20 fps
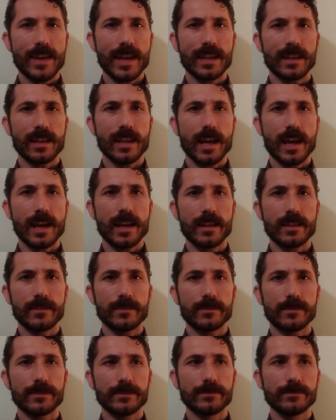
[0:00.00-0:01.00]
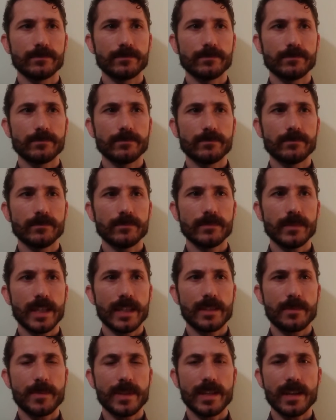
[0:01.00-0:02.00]
I've had a lot of
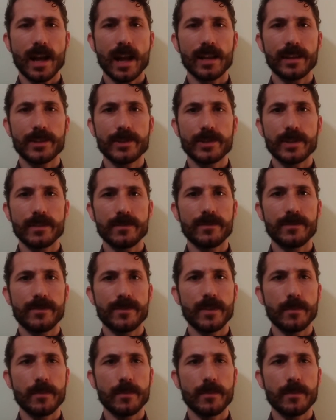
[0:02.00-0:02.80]
intimate knowledge and